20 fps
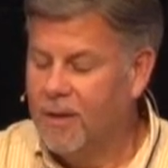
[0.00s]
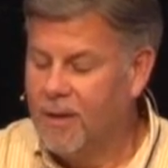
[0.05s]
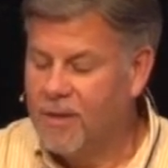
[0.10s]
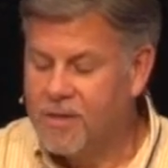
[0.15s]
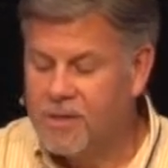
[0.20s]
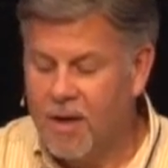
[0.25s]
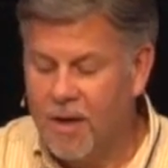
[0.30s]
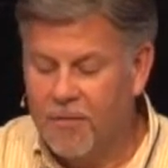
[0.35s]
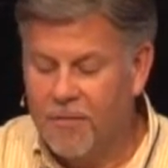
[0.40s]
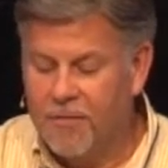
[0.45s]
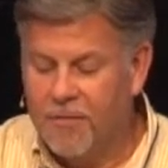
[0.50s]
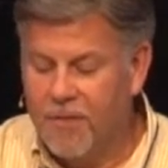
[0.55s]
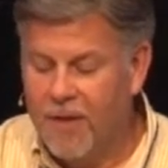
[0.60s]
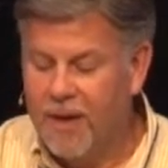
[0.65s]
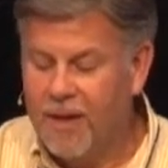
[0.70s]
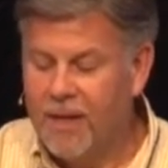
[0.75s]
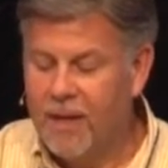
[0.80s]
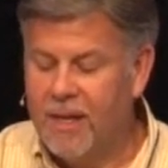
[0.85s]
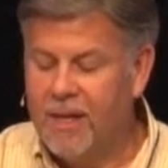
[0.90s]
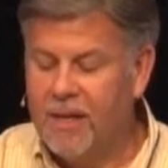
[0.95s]
His
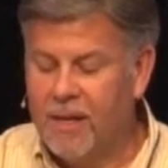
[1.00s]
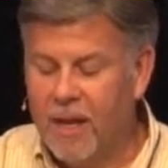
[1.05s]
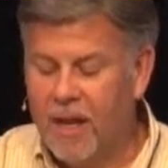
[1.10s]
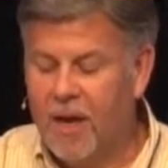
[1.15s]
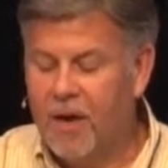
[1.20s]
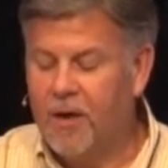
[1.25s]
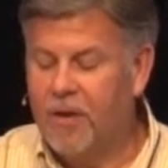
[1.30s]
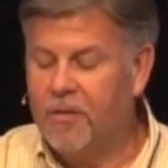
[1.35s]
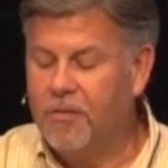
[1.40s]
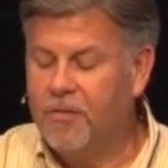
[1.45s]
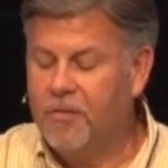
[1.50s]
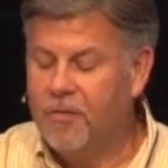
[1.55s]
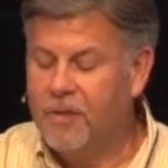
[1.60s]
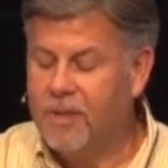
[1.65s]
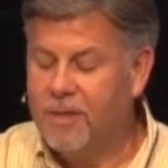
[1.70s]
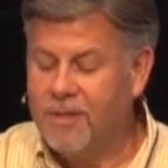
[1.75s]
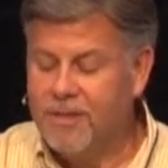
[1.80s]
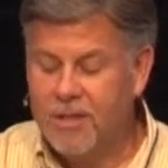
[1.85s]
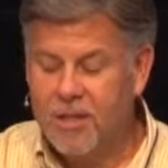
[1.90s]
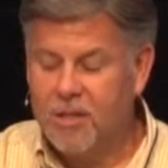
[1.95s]
unfailing love
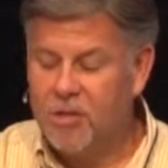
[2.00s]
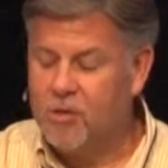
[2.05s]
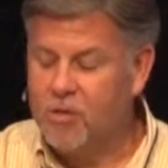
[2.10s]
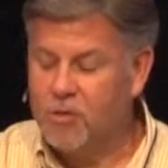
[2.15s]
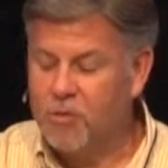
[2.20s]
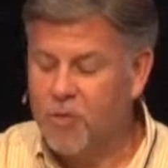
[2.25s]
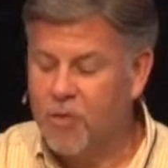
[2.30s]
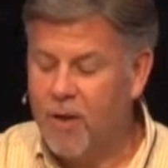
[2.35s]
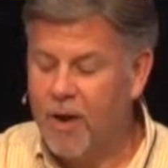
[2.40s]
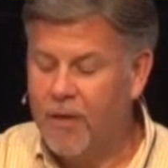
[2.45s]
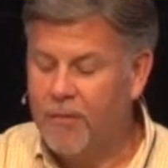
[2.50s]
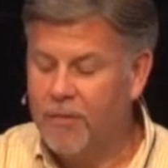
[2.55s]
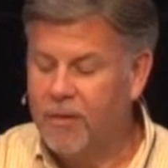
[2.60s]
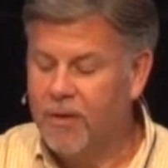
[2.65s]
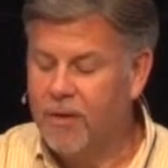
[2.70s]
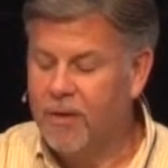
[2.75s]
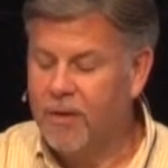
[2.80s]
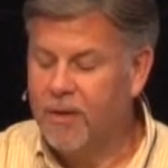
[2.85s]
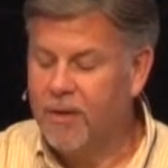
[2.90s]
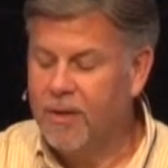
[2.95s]
continues
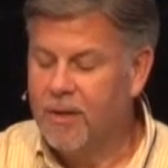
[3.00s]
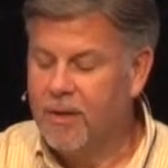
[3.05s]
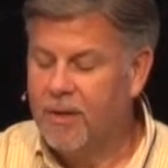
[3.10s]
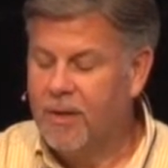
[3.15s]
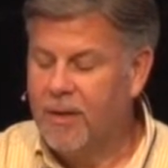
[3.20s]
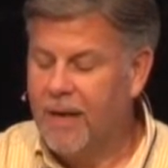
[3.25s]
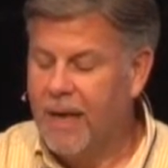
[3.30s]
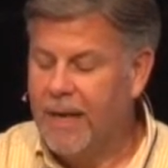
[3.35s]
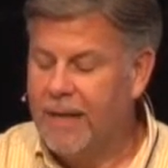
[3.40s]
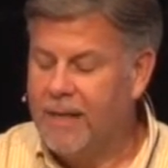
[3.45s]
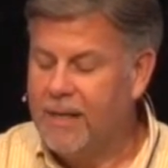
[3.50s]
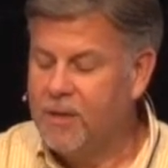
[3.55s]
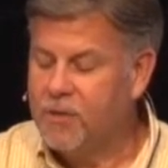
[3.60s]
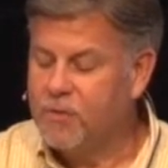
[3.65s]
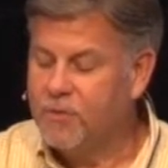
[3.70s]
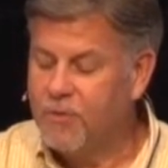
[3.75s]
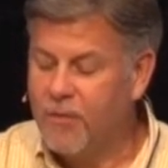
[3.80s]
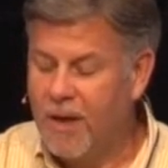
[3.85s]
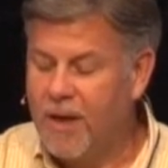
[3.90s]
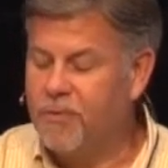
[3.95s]
forever, and
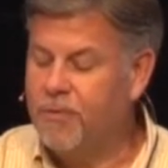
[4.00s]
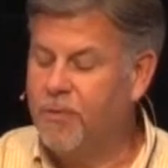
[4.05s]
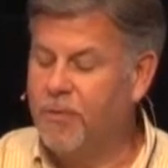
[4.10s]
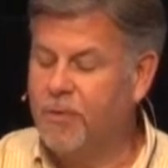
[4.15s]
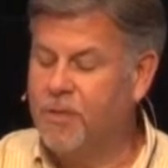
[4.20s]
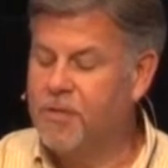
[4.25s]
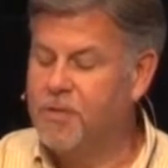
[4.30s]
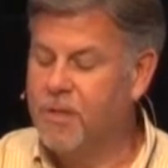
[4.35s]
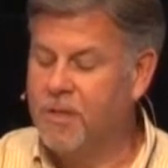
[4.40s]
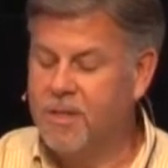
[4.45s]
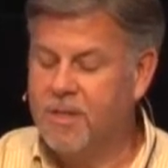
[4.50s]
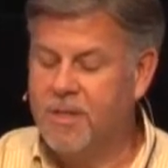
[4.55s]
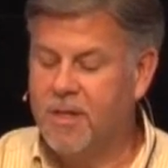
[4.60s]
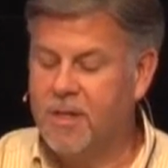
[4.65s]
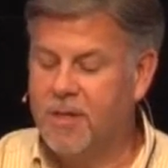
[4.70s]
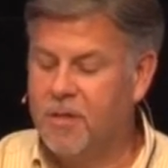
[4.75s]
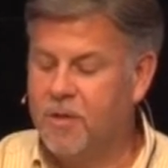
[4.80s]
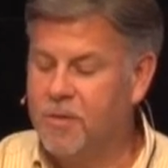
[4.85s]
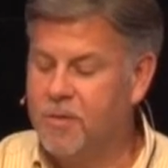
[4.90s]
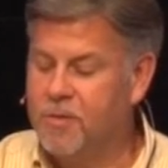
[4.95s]
his faithfulness
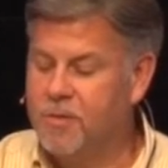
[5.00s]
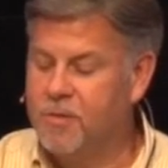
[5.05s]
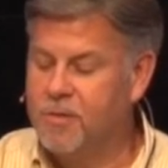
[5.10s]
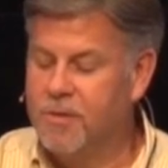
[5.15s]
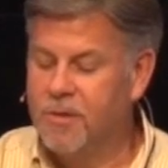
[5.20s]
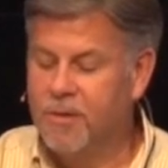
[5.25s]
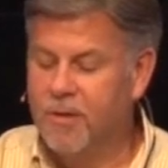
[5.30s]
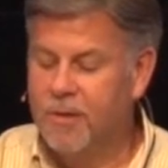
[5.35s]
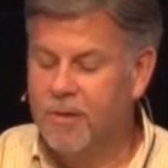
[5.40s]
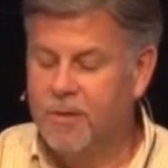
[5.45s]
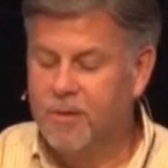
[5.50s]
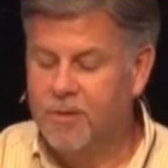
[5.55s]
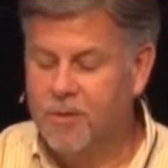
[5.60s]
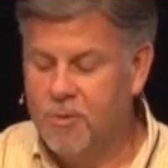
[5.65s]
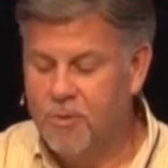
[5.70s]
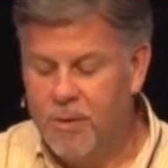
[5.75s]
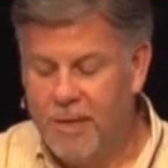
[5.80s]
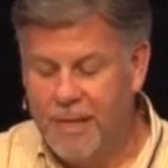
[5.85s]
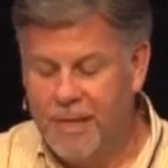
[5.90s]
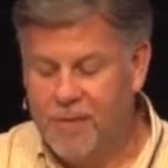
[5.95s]
continues
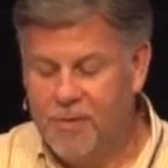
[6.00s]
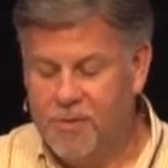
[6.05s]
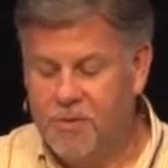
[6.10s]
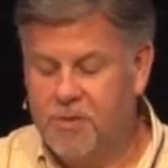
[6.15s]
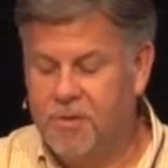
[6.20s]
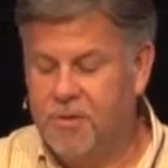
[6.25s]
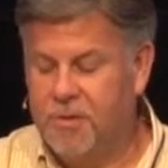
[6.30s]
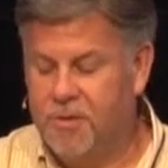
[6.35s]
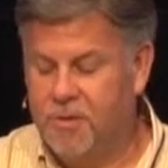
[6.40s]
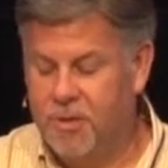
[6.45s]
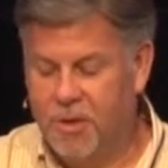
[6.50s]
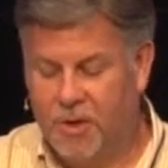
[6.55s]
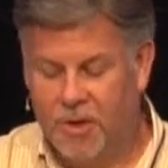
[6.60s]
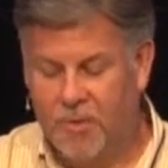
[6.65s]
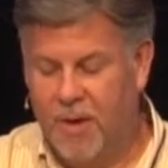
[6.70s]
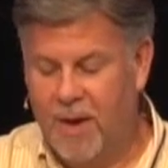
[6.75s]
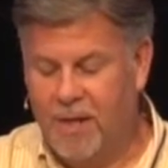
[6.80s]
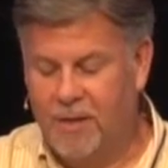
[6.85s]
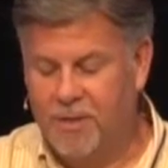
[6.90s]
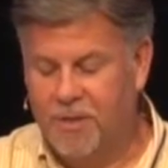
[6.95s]
to each
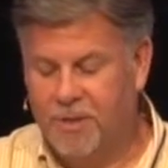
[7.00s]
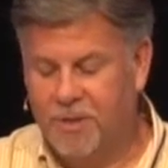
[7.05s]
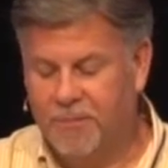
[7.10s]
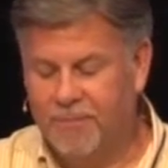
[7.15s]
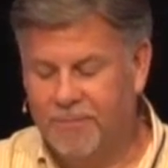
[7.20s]
generation.